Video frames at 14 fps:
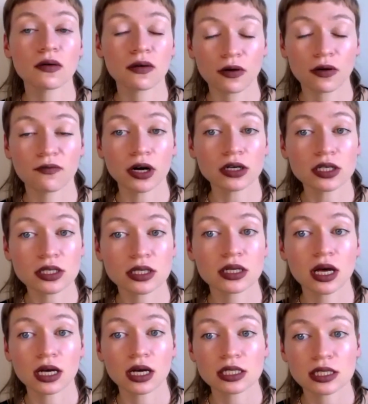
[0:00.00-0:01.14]
Verso
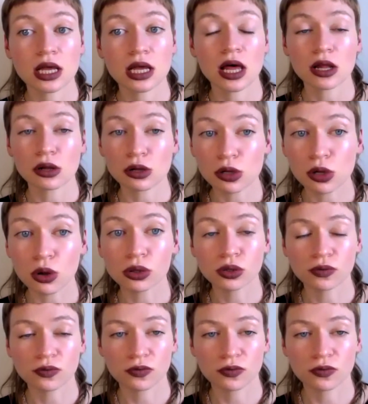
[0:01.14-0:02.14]
does a lot of